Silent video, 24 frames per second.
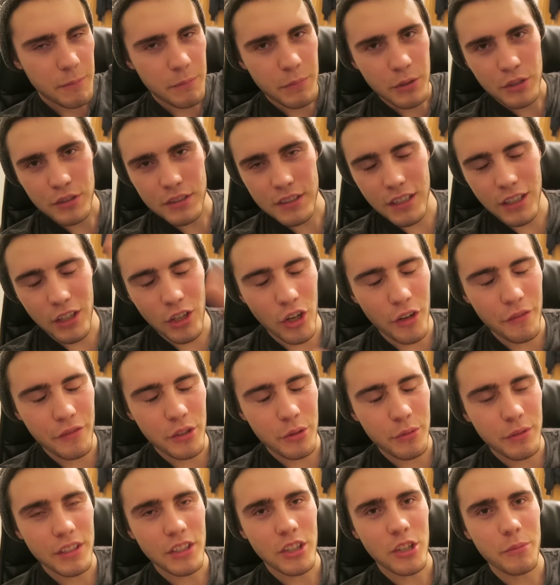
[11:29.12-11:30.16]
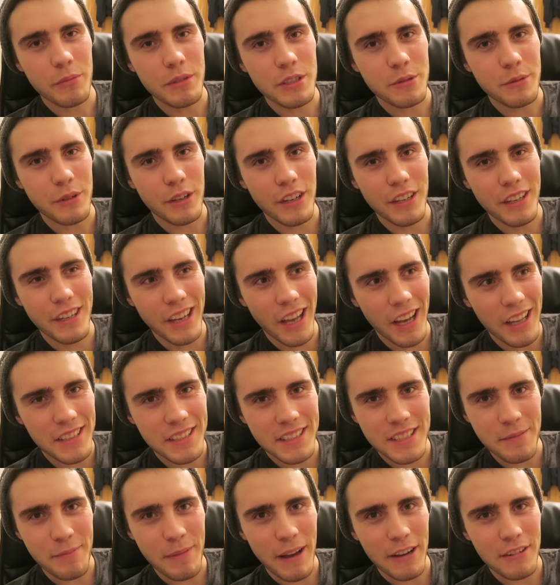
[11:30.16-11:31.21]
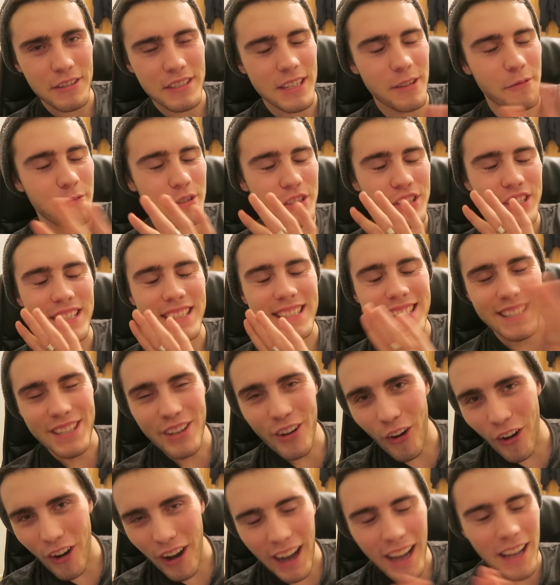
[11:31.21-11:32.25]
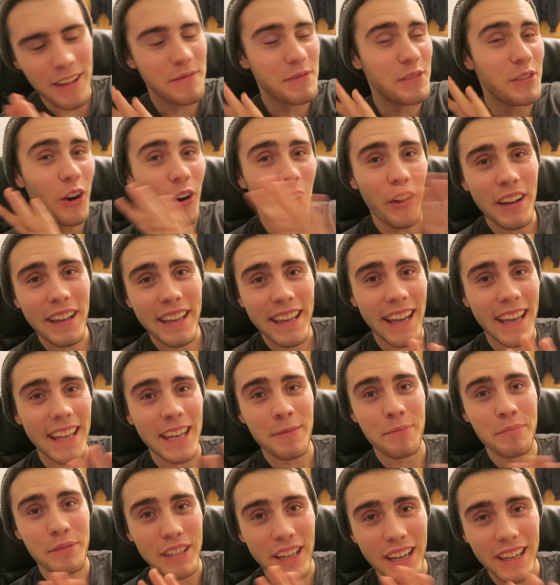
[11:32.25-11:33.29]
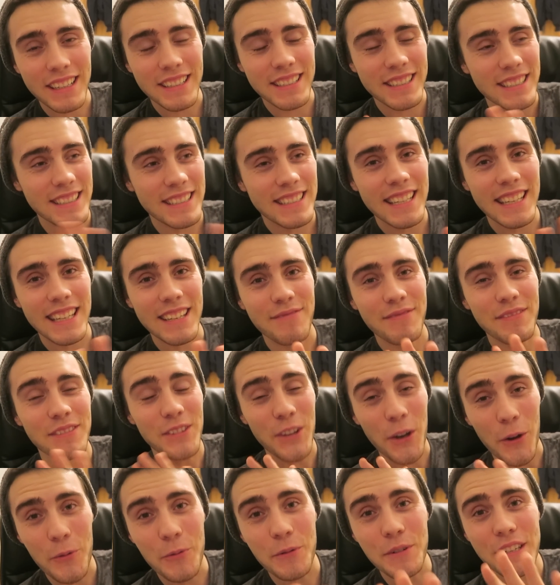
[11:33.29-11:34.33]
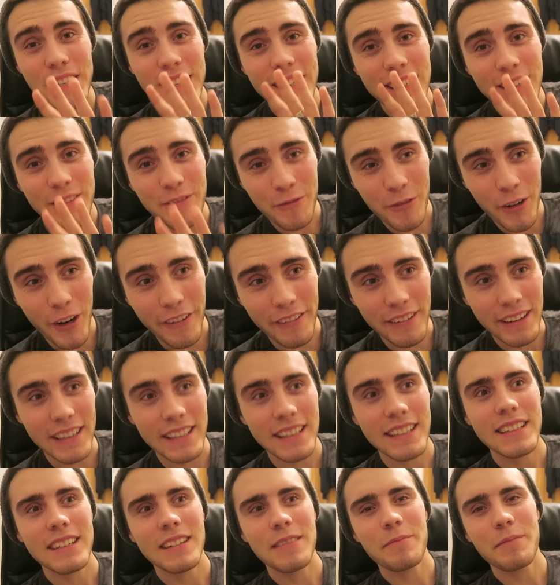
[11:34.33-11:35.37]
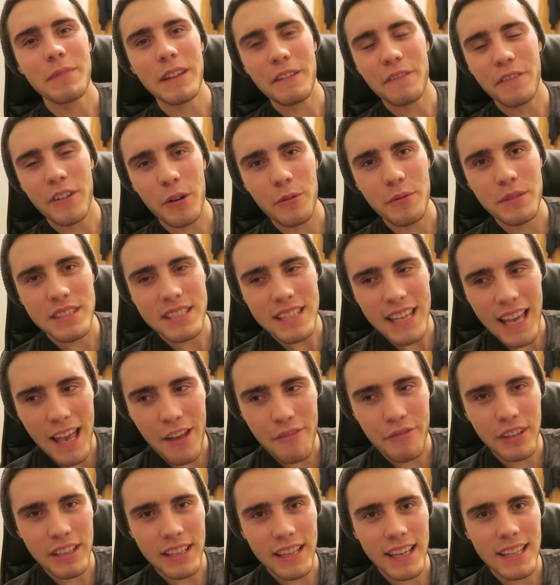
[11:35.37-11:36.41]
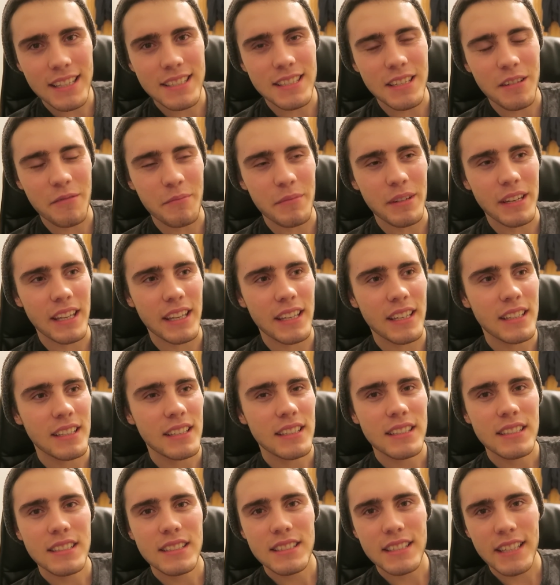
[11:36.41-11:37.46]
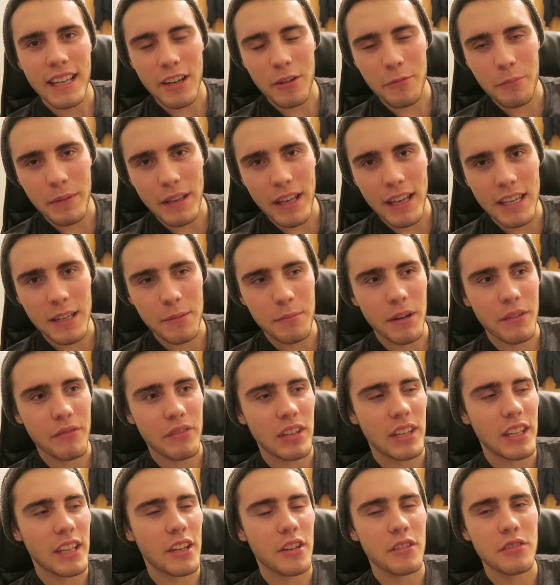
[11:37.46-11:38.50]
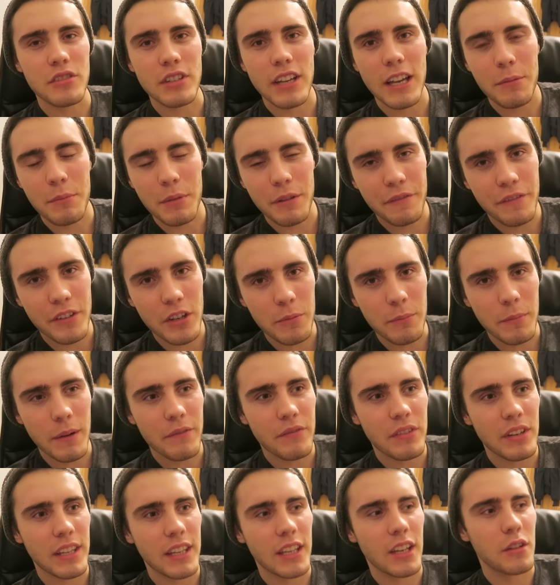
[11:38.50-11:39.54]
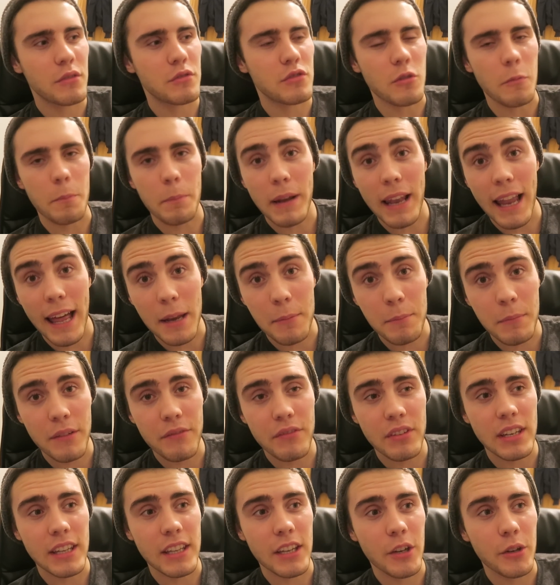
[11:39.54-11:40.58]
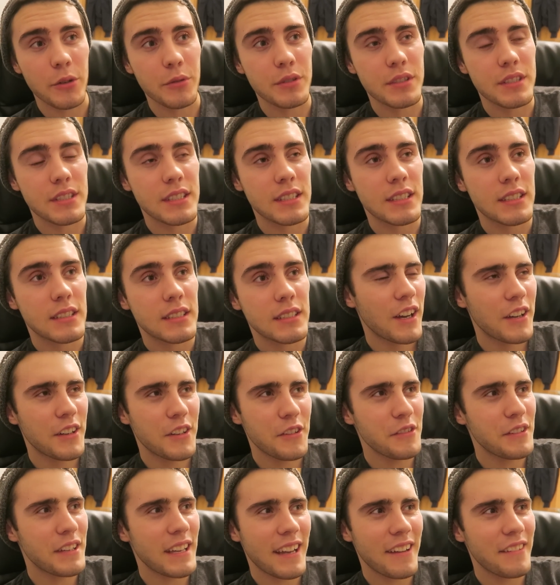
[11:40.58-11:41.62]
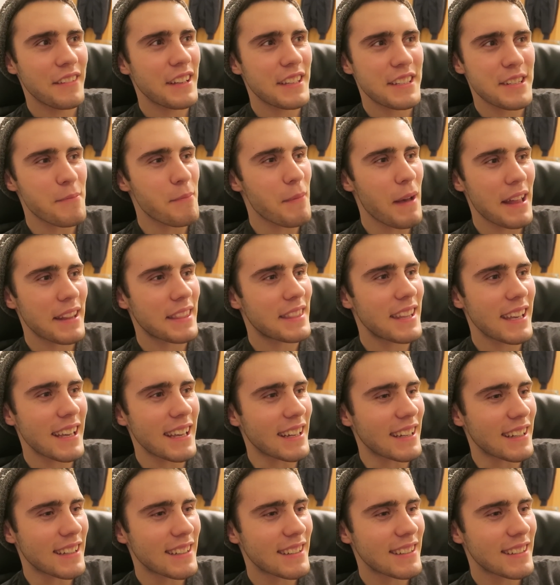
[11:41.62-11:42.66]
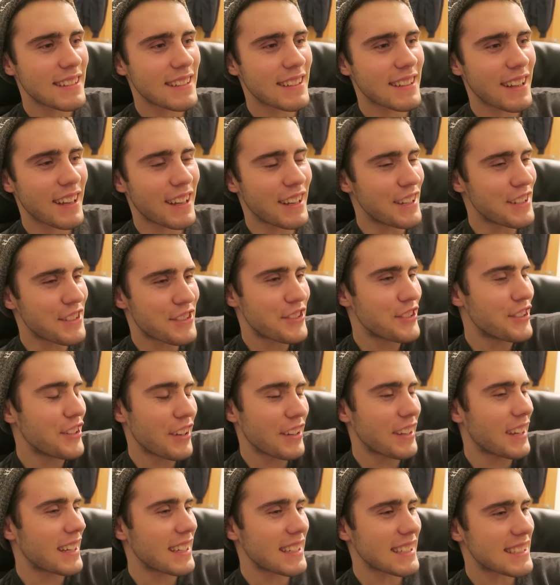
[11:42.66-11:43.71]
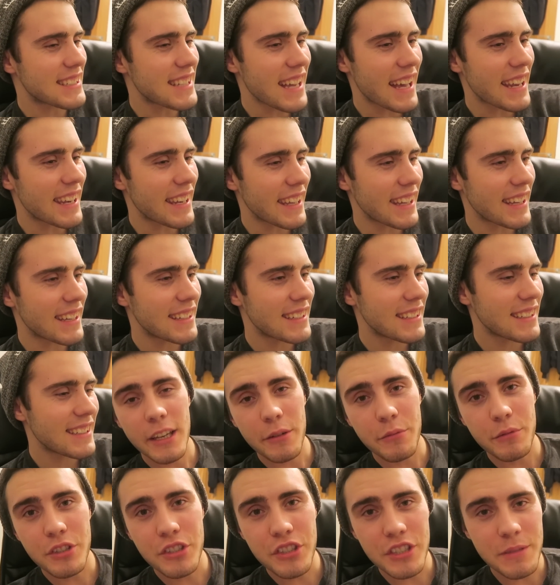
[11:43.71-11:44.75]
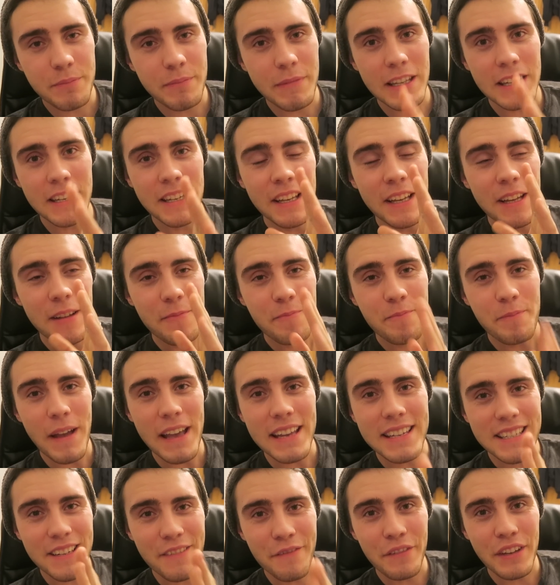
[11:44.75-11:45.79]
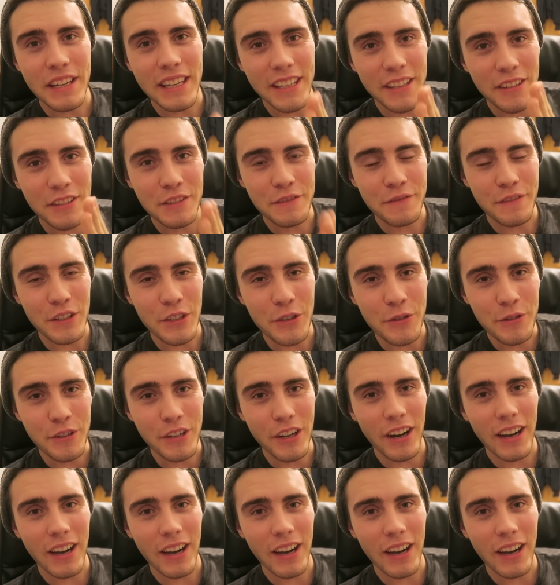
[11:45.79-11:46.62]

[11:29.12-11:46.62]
because a lot of you in the comments will go nuts about it, which it's not. I'm not getting a production team, don't worry. But if I was to ever get somebody to help me edit my videos or help me film my videos or plan my videos, I don't get how that's a bad thing. I literally don't understand it. It would just mean better videos for you